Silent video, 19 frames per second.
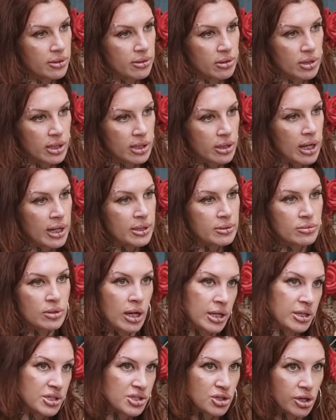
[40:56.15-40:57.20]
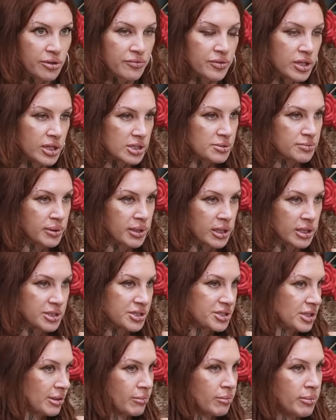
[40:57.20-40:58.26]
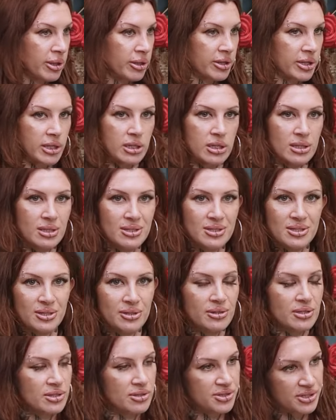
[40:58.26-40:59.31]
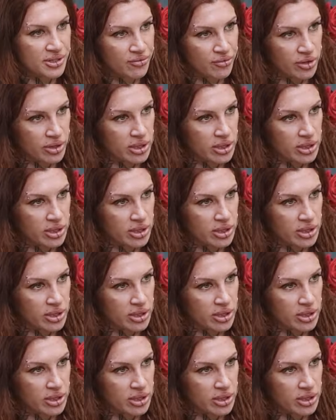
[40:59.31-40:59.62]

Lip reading: They're like, I deserve this because I'm American. It's like, you didn't do shit for